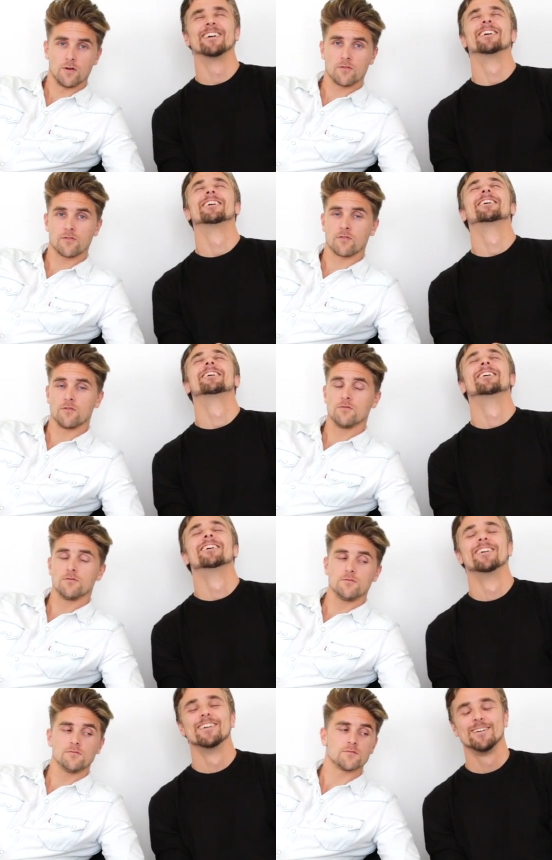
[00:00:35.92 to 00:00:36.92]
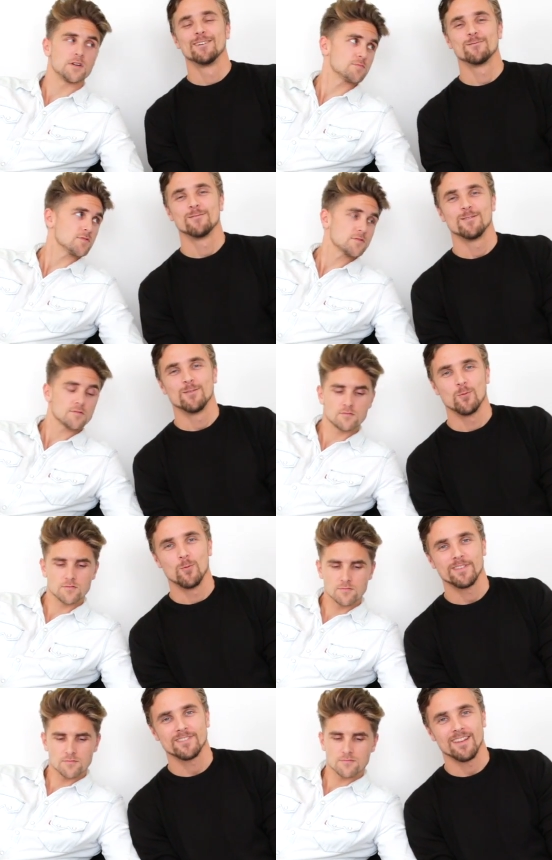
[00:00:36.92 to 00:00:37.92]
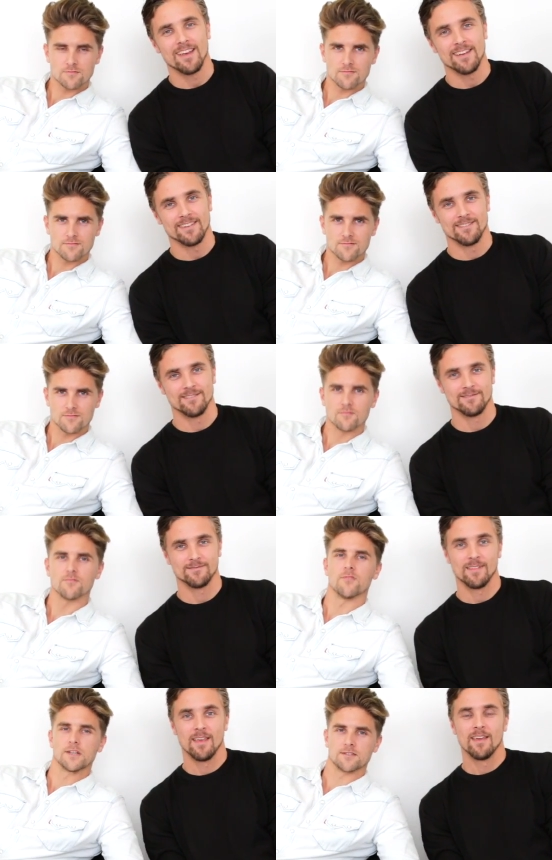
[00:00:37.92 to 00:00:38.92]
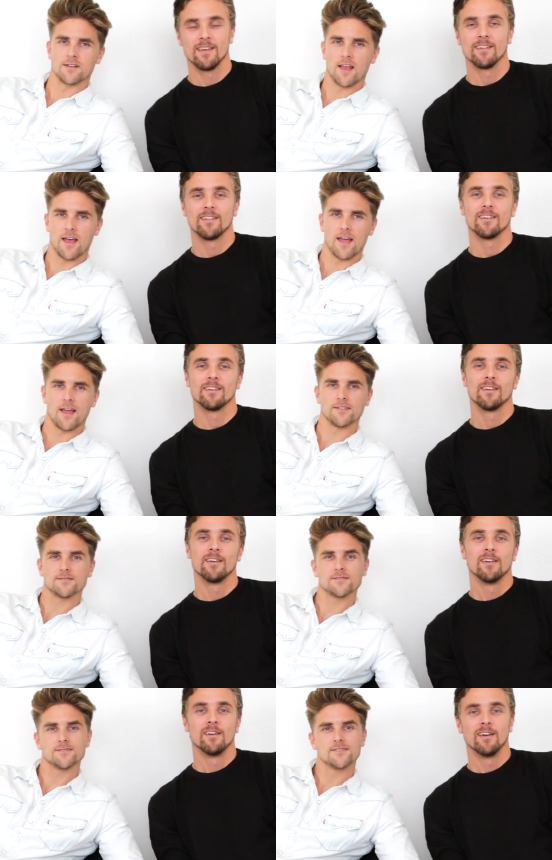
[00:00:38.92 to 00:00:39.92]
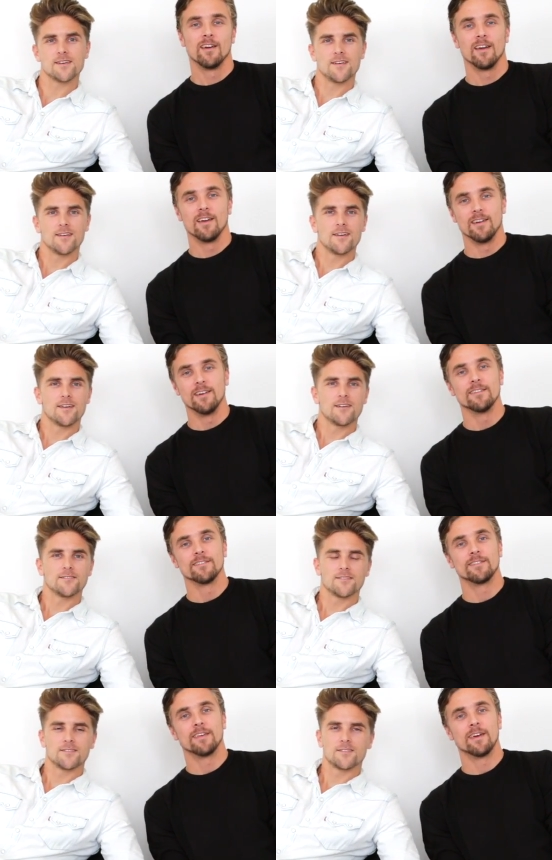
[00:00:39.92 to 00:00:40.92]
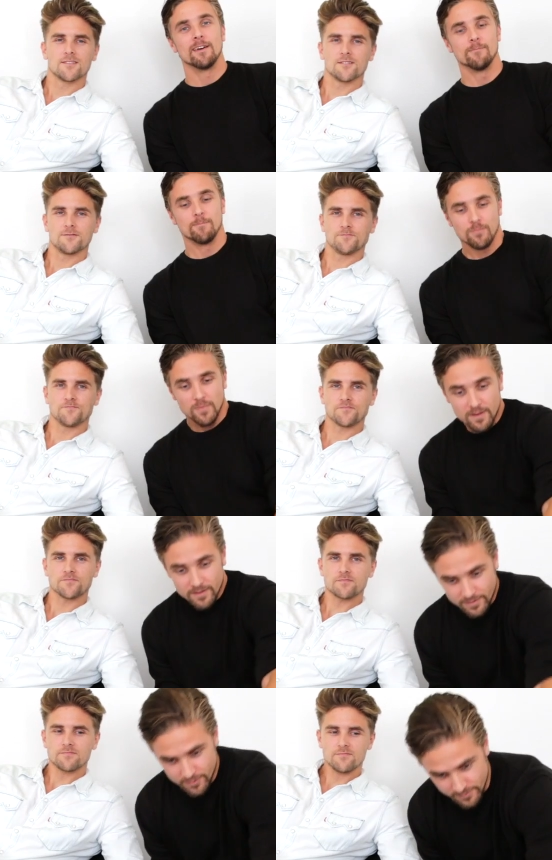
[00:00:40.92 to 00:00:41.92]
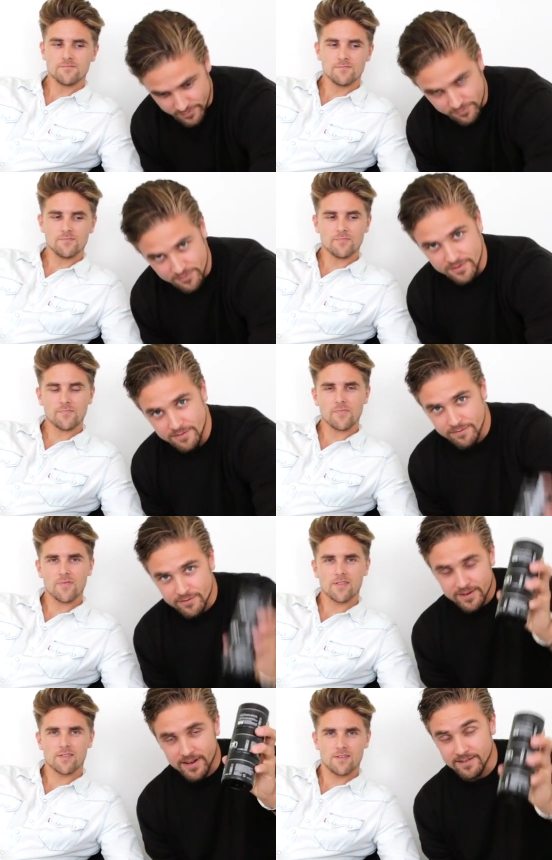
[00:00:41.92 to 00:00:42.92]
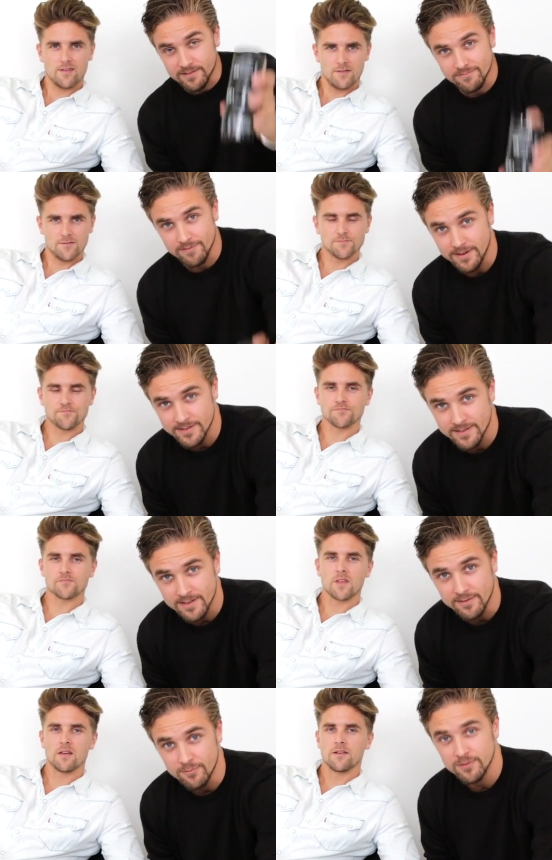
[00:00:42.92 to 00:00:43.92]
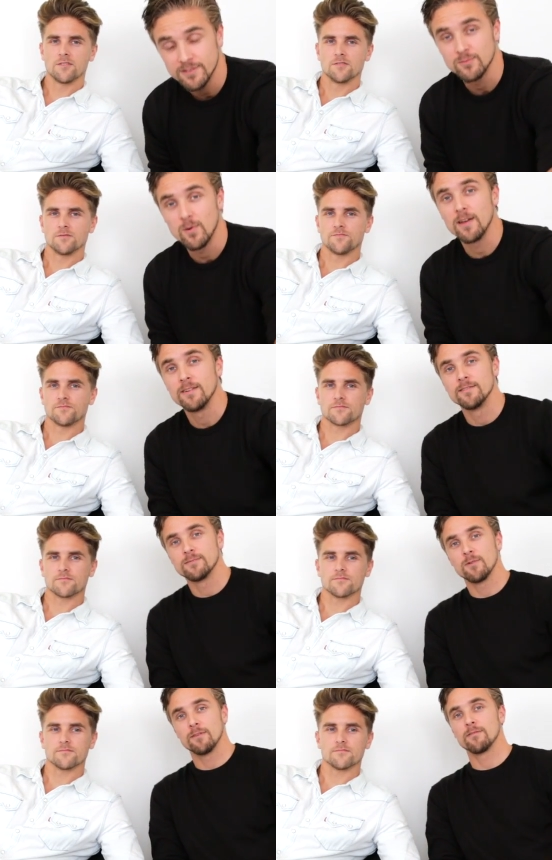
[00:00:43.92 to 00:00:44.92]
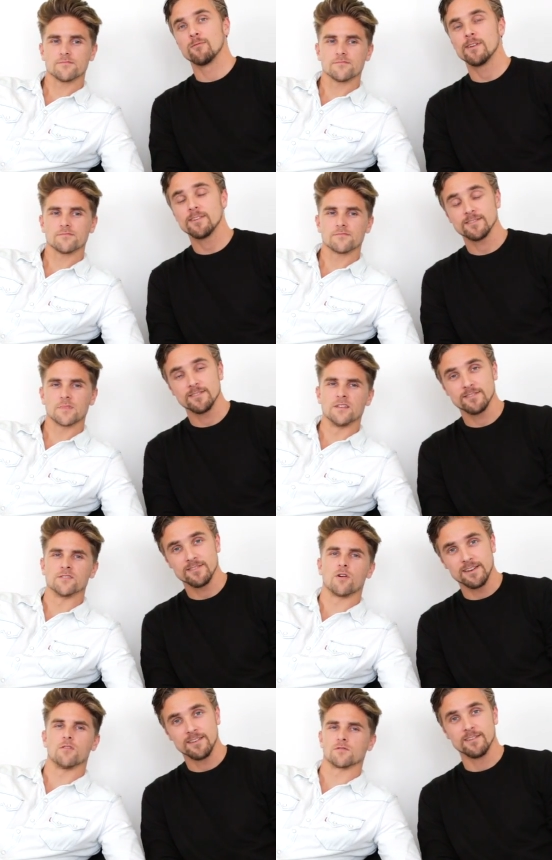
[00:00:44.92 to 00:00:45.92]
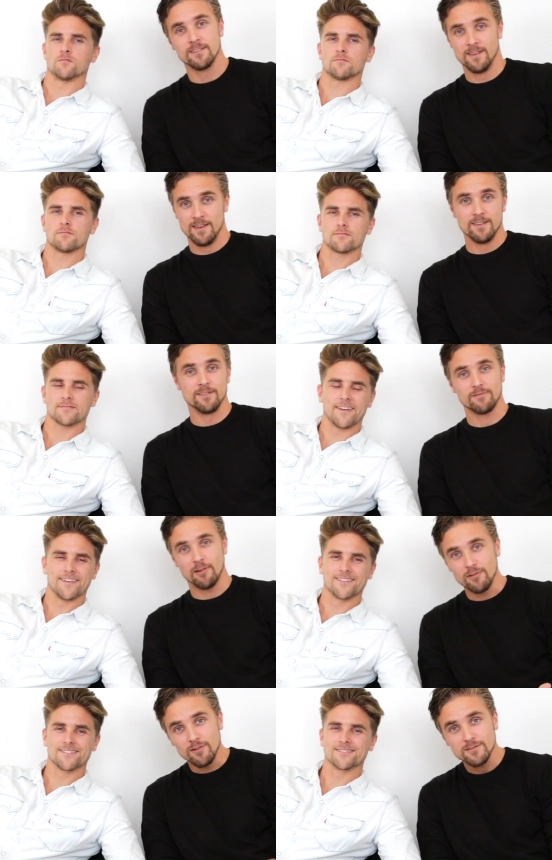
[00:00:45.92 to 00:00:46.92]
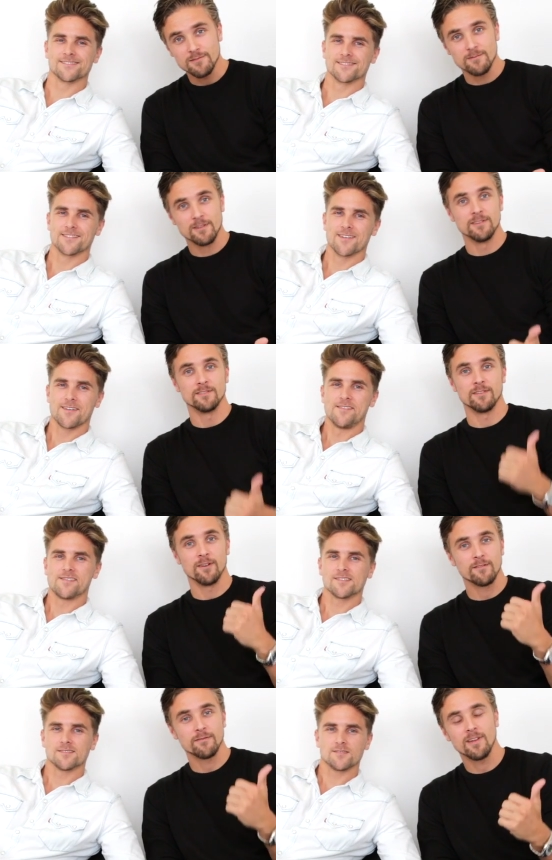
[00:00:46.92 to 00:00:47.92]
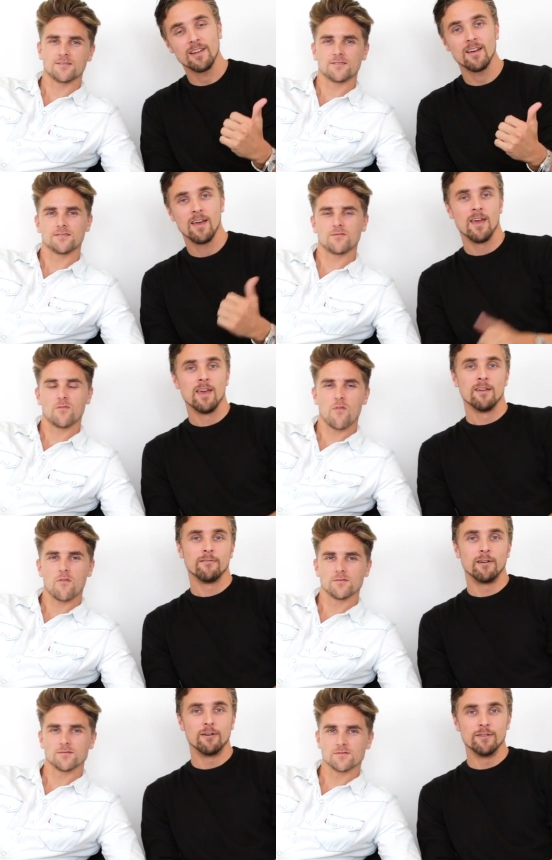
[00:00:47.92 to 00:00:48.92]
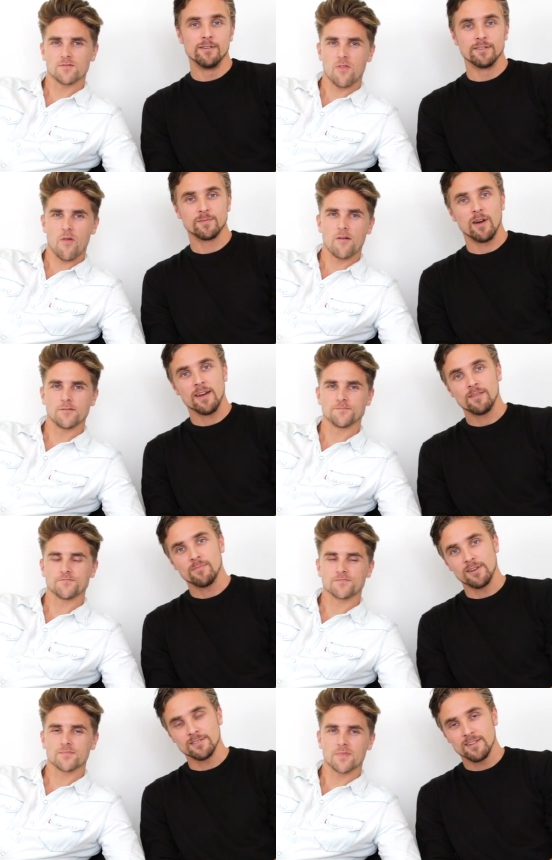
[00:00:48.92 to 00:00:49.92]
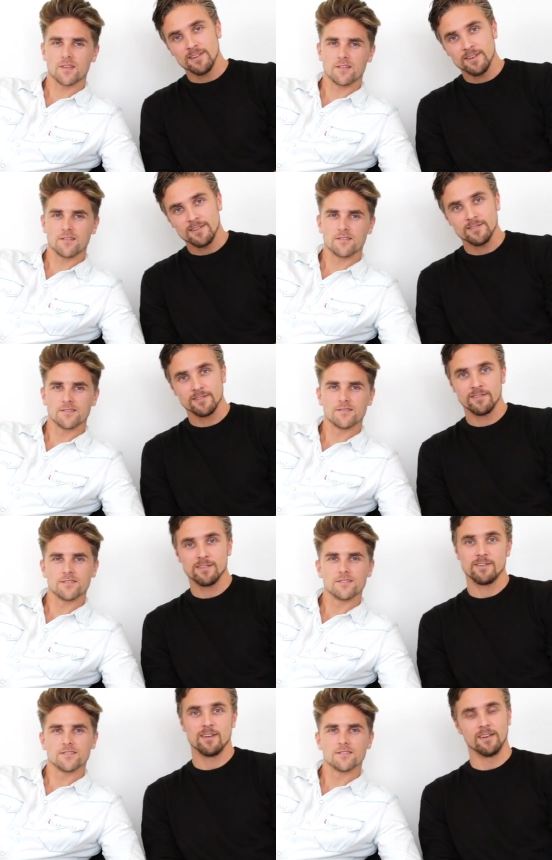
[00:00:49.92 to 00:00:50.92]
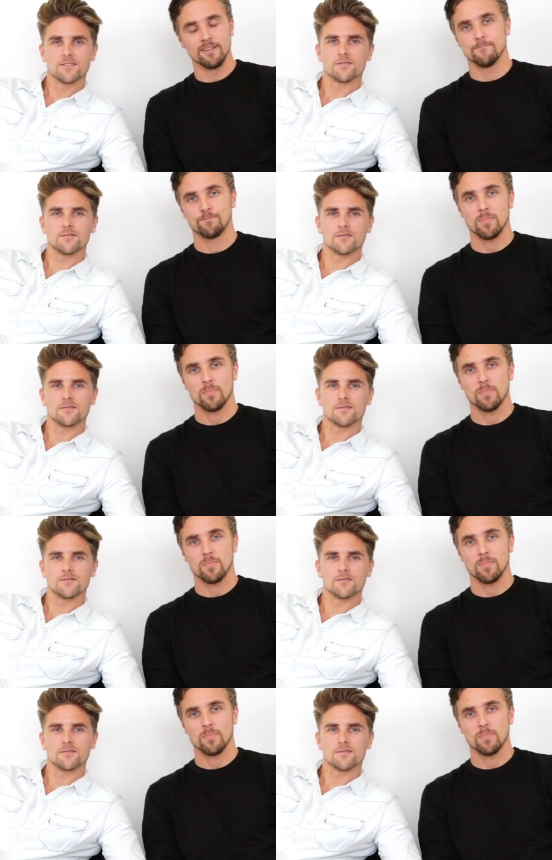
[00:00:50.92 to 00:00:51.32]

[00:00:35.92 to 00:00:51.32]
Speaker 1: goes to Rasmus. Victor Lang. Victor Lang. And um, he's going to receive three cans of wax. And the reason why he's one of the winners is he's that awesome. he, he's very awesome. He's a young fella, very inspired by Slikhaar TV, and